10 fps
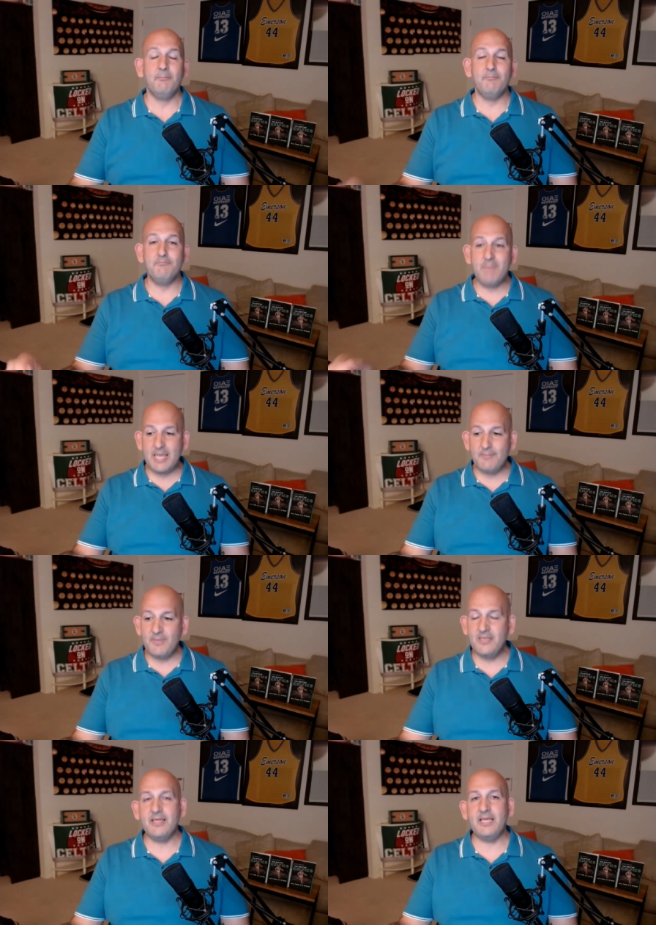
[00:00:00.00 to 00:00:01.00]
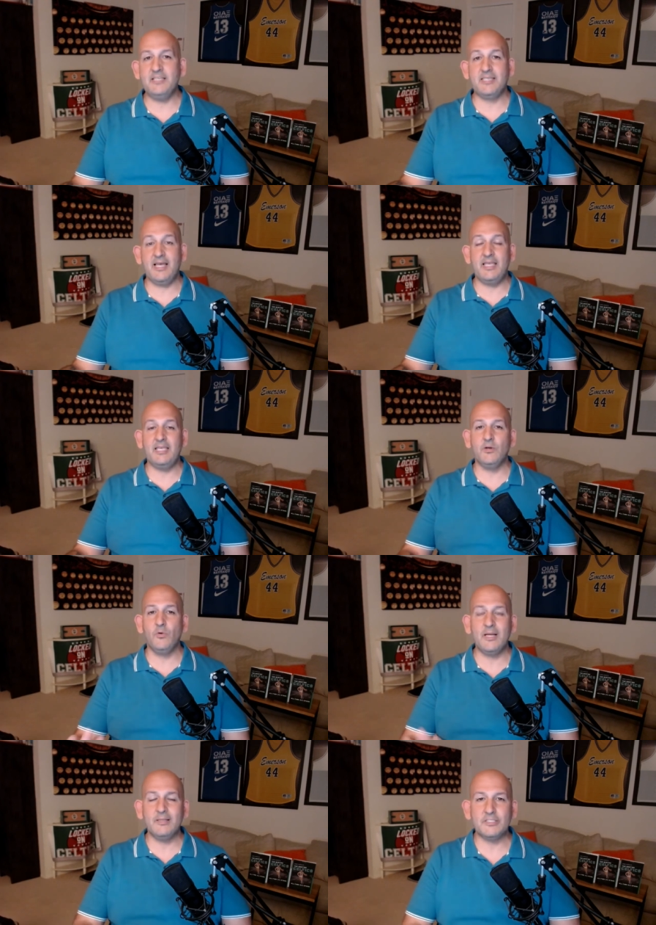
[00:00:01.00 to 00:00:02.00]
Maybe they say, you know what?